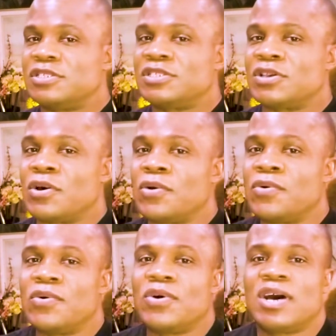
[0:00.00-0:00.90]

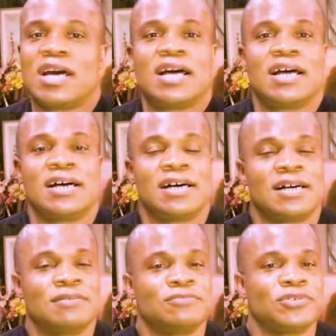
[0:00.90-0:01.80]
So
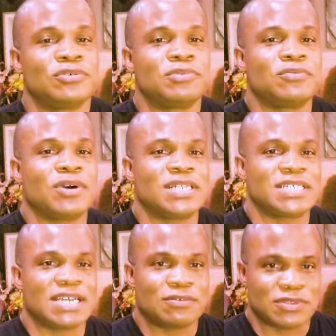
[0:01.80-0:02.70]
you'll be
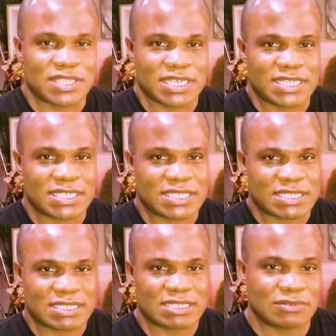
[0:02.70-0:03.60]
watching out with
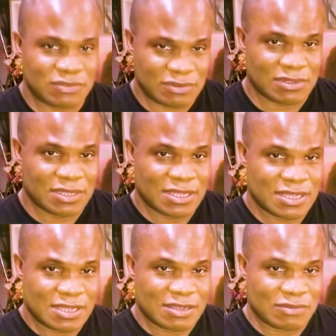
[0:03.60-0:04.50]
these
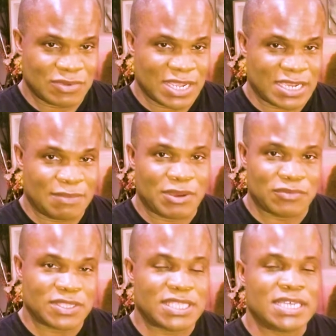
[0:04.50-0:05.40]
when I come up
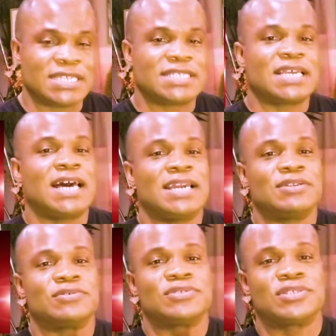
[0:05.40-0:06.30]
with these titles.